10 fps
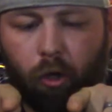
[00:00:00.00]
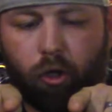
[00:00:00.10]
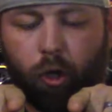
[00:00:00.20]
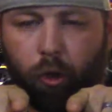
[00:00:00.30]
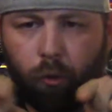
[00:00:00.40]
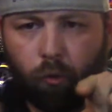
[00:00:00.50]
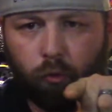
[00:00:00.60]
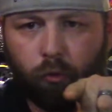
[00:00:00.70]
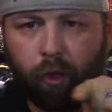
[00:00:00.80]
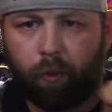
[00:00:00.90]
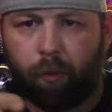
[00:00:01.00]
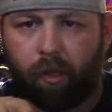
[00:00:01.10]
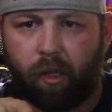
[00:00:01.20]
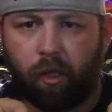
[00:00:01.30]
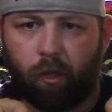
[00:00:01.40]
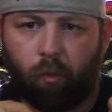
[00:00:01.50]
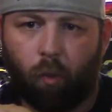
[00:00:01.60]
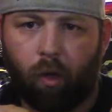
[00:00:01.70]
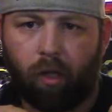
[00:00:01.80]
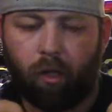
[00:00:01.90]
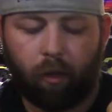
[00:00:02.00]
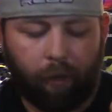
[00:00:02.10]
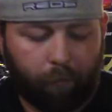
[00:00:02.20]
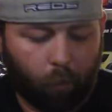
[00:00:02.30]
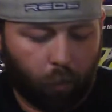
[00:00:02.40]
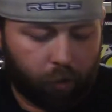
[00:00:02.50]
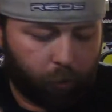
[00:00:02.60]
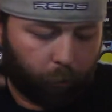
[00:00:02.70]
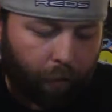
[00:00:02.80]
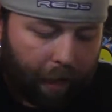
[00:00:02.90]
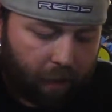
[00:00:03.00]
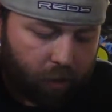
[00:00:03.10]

2 rear positions, one to the left and one to the right.